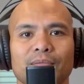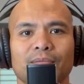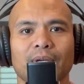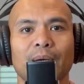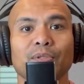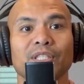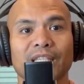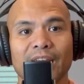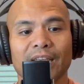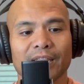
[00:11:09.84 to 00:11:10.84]
I'm
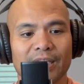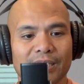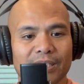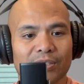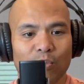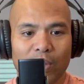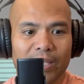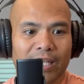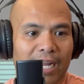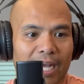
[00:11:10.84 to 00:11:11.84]
just saying this is the
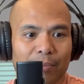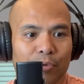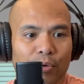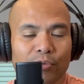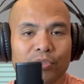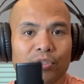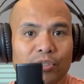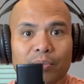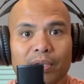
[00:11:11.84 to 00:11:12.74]
way that I'm going to do